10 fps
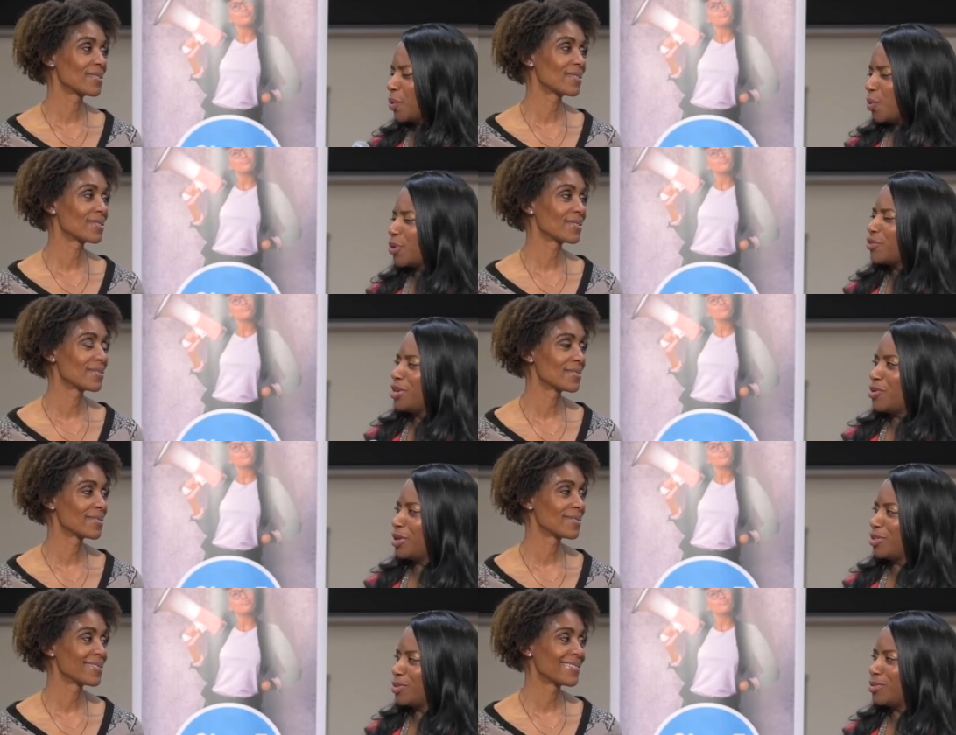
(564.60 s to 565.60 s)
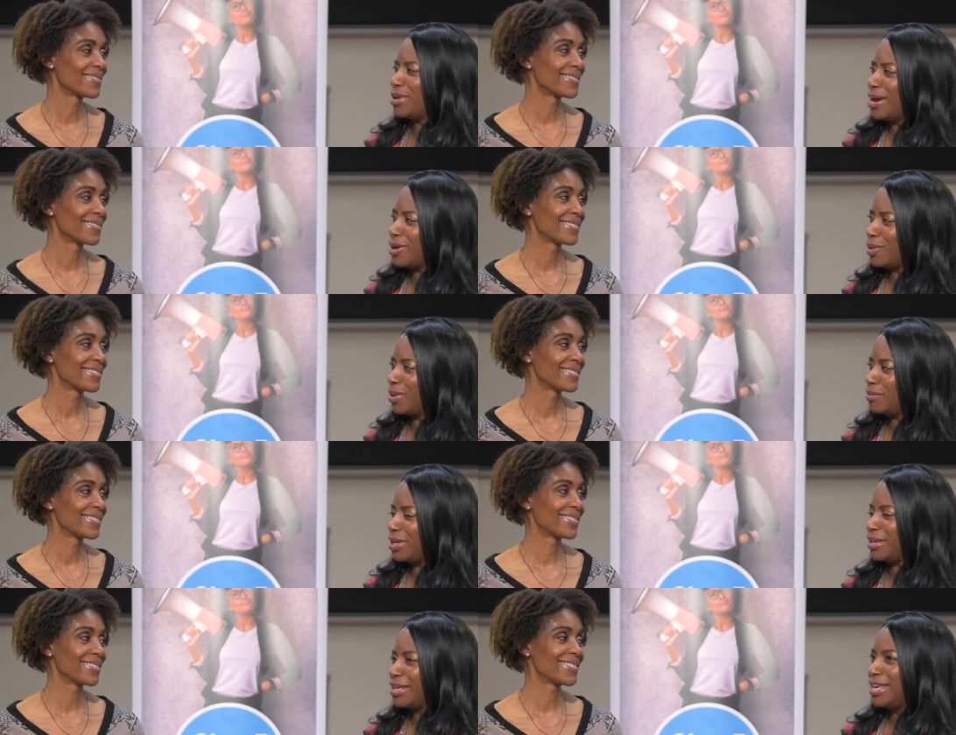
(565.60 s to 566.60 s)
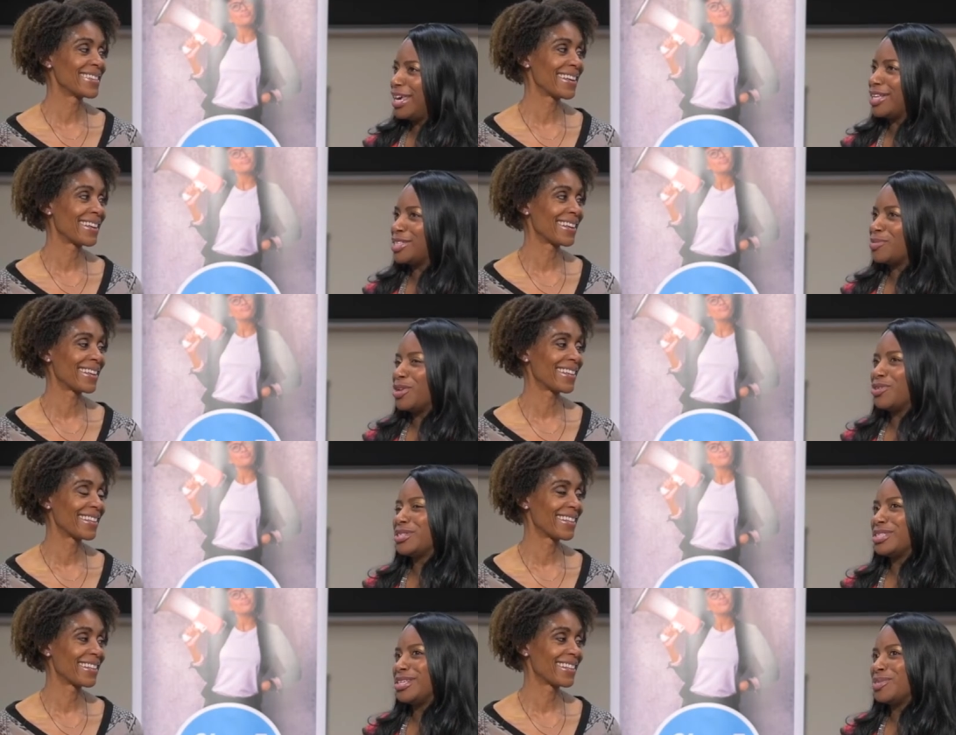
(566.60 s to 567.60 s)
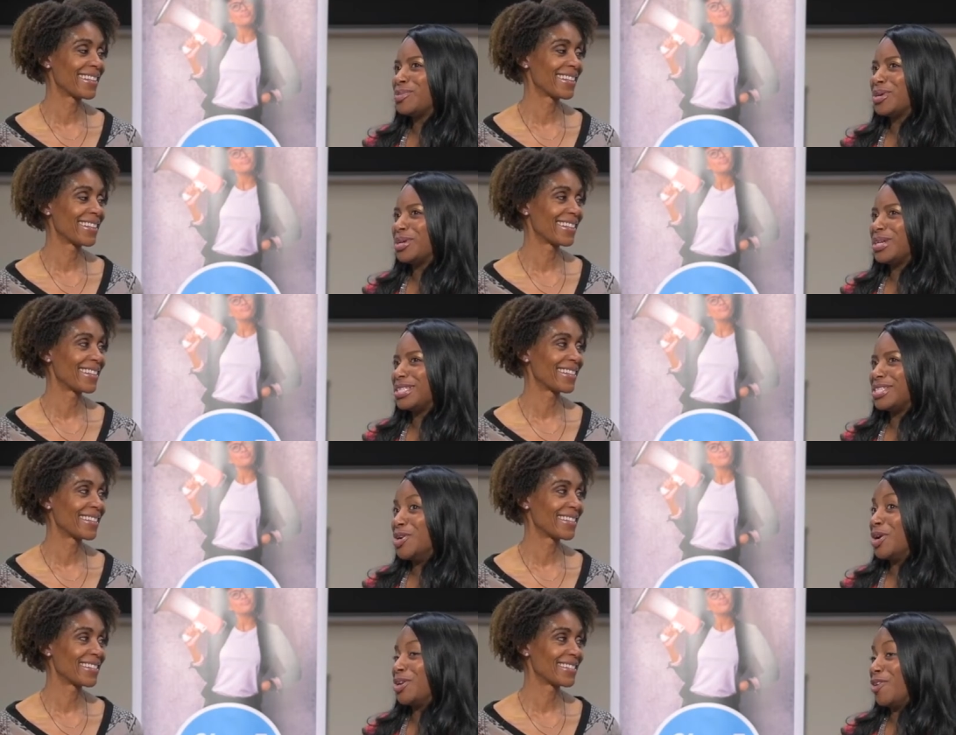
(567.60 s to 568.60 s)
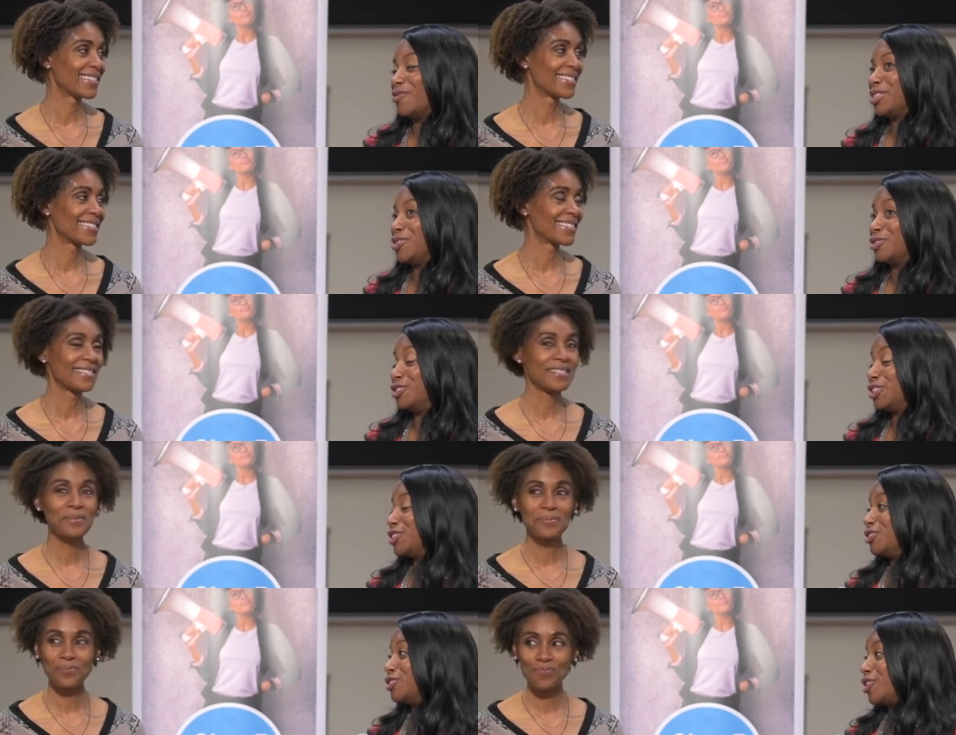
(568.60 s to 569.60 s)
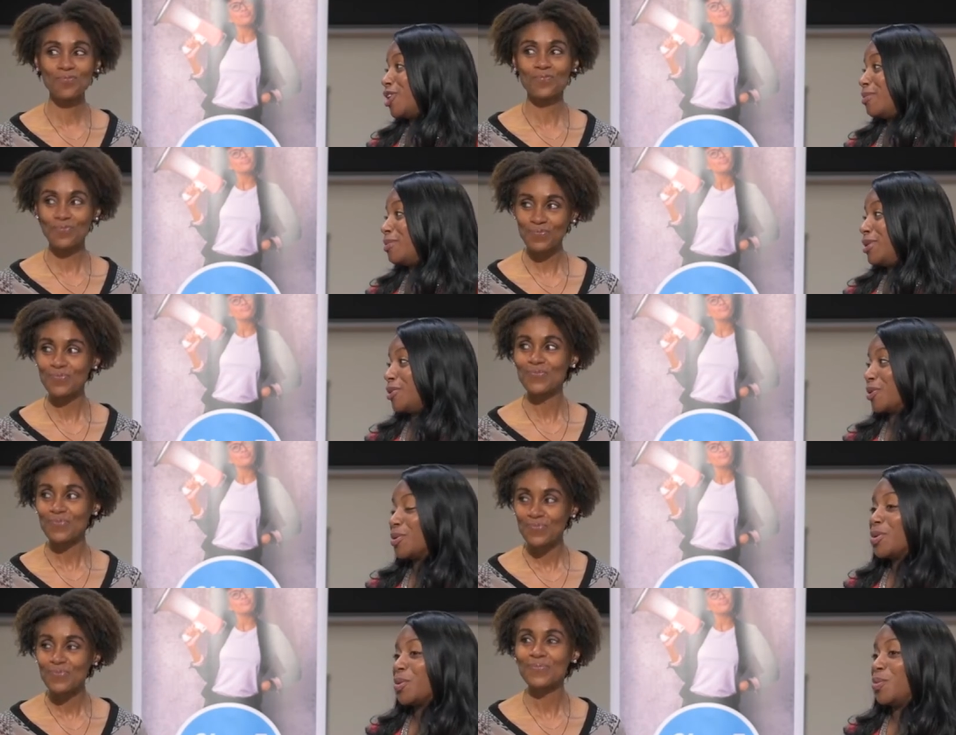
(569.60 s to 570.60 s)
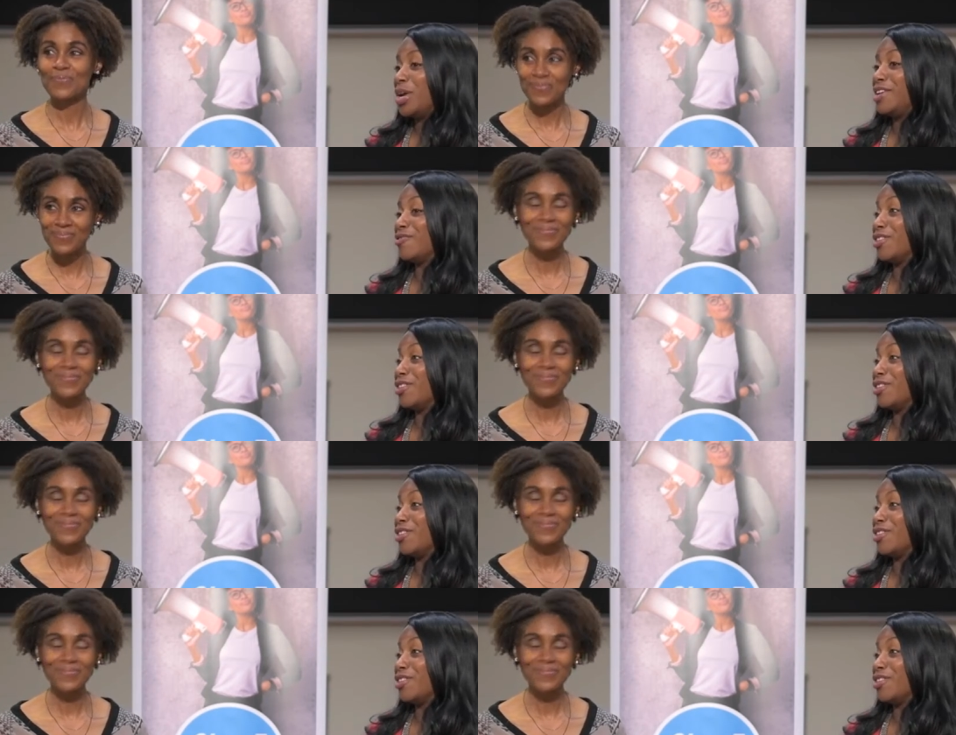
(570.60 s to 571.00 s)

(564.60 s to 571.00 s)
Speaker 1: what are they going through now? I mean, it's one of those things where it's not obviously your traditional job. I mean, you're waiting for